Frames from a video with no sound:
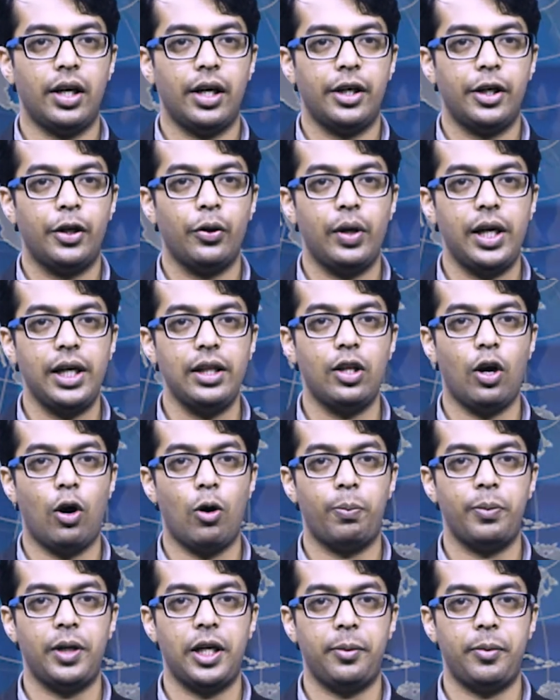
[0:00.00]
During the
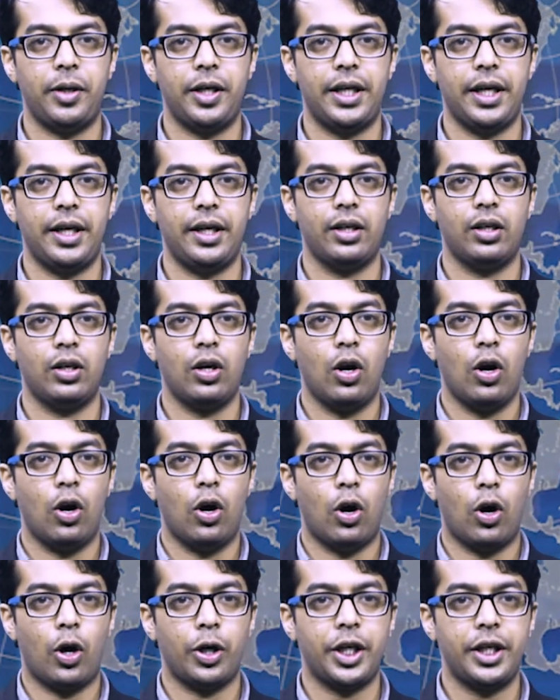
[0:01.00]
opening meeting,
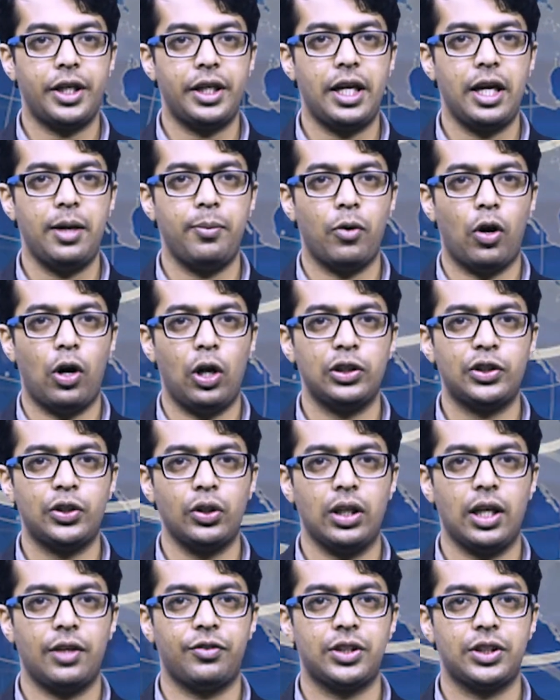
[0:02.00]
audit team also
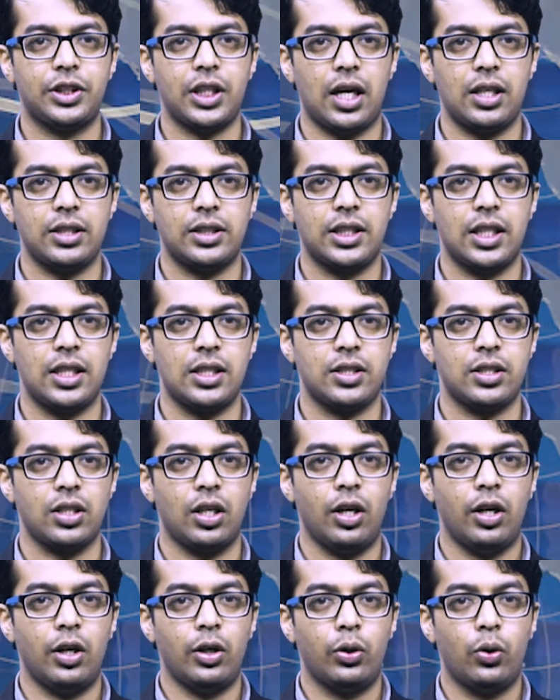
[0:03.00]
gives chances
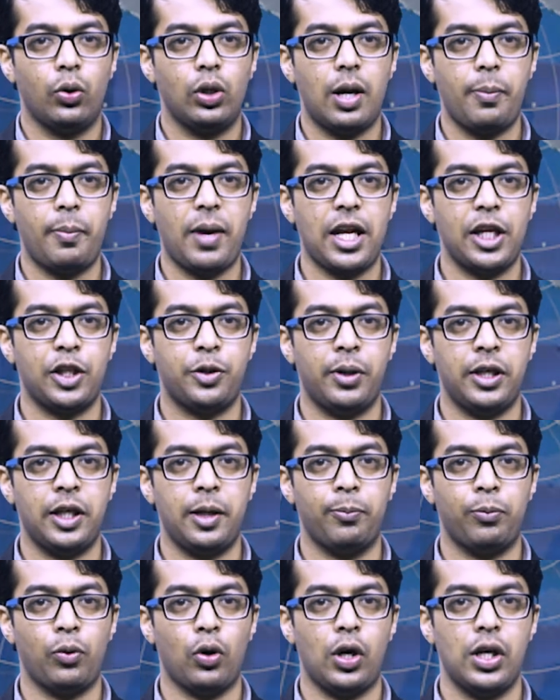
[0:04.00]
to the management
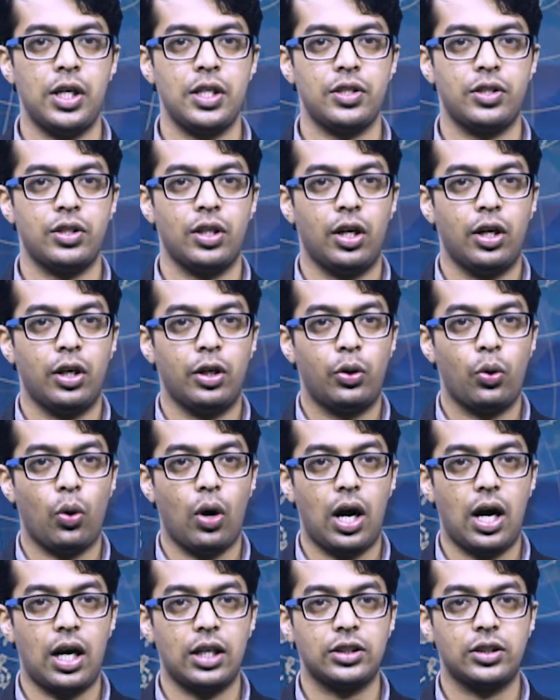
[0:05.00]
employees to
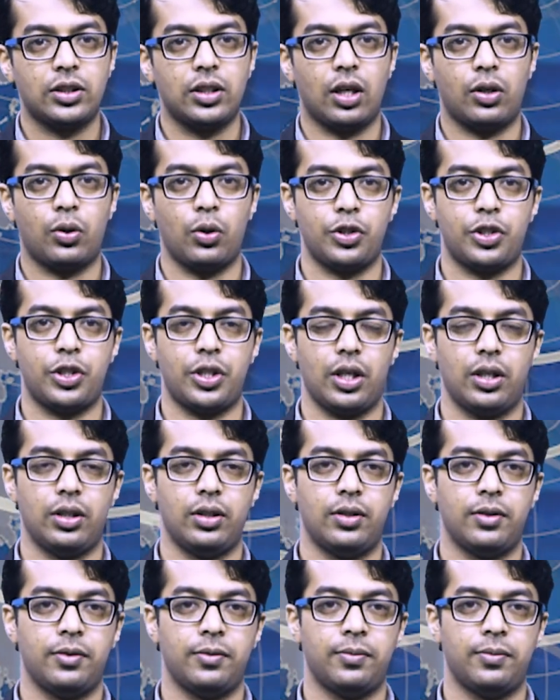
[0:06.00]
ask the question.